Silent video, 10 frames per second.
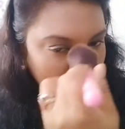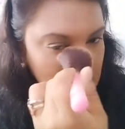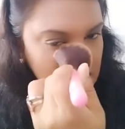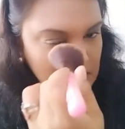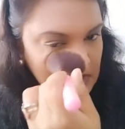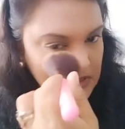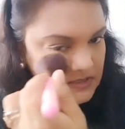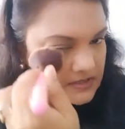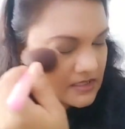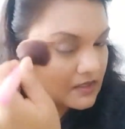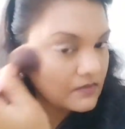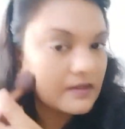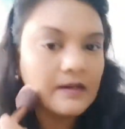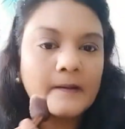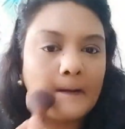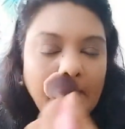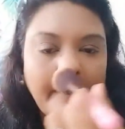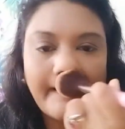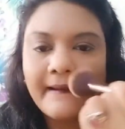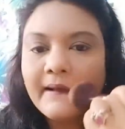So this is how I
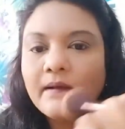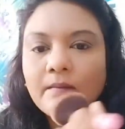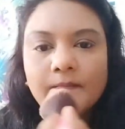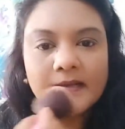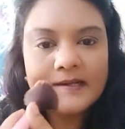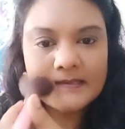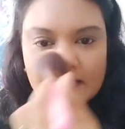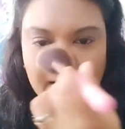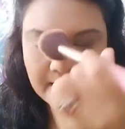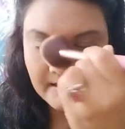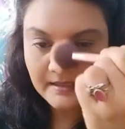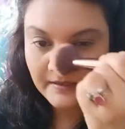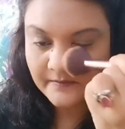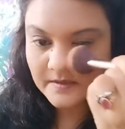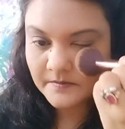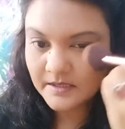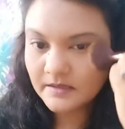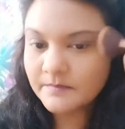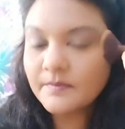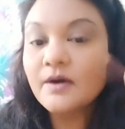blend, and I love to blend
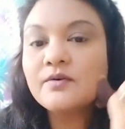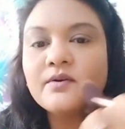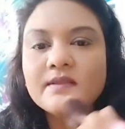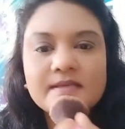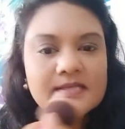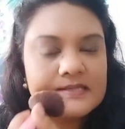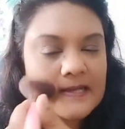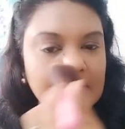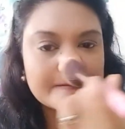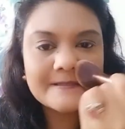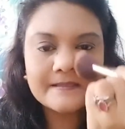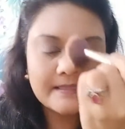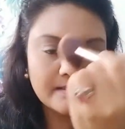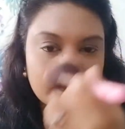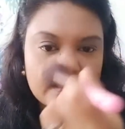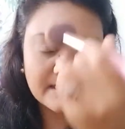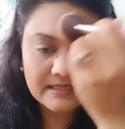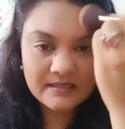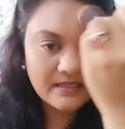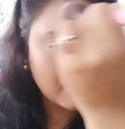the powder, and this is actually the
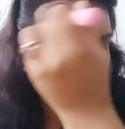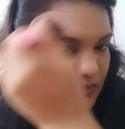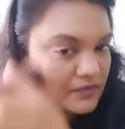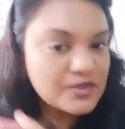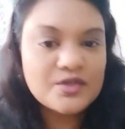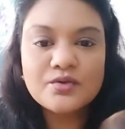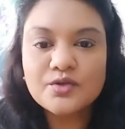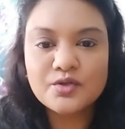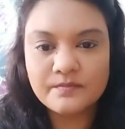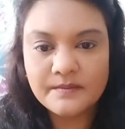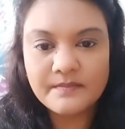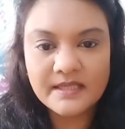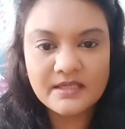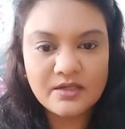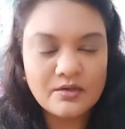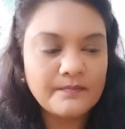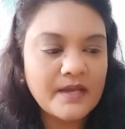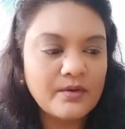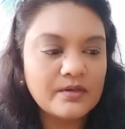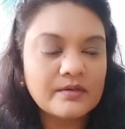technique with which you should be blending your
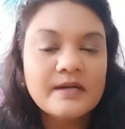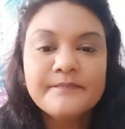powder.